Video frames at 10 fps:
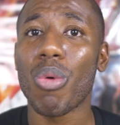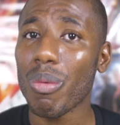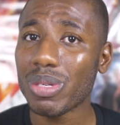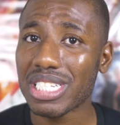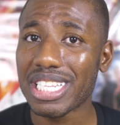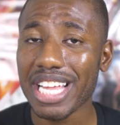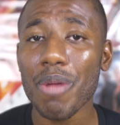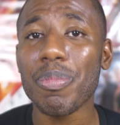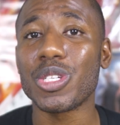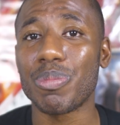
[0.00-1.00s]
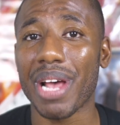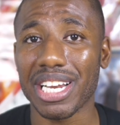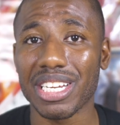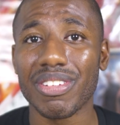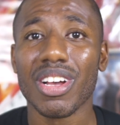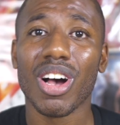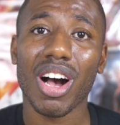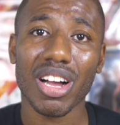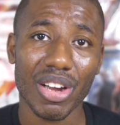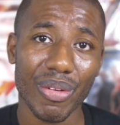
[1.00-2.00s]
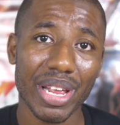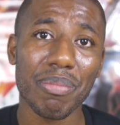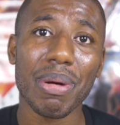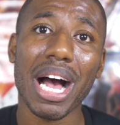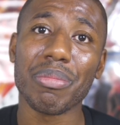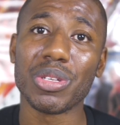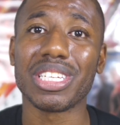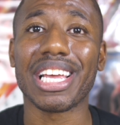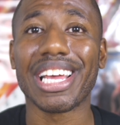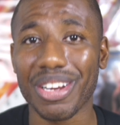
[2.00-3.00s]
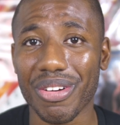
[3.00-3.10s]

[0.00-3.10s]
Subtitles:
what was their perspective on Korean pop music in